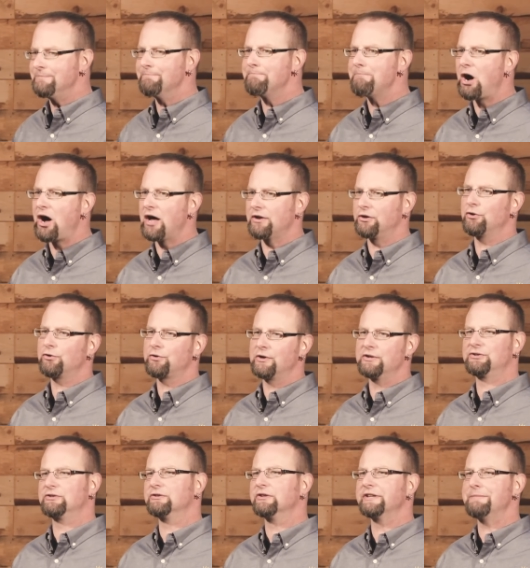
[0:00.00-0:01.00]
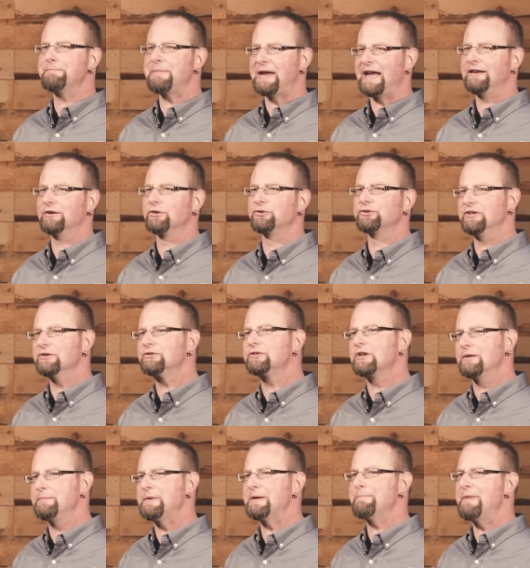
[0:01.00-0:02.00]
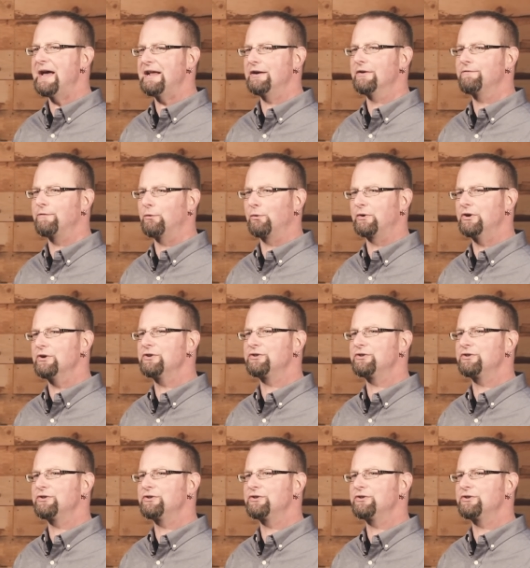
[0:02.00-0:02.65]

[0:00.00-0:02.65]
monocrystalline panels is gonna be better for your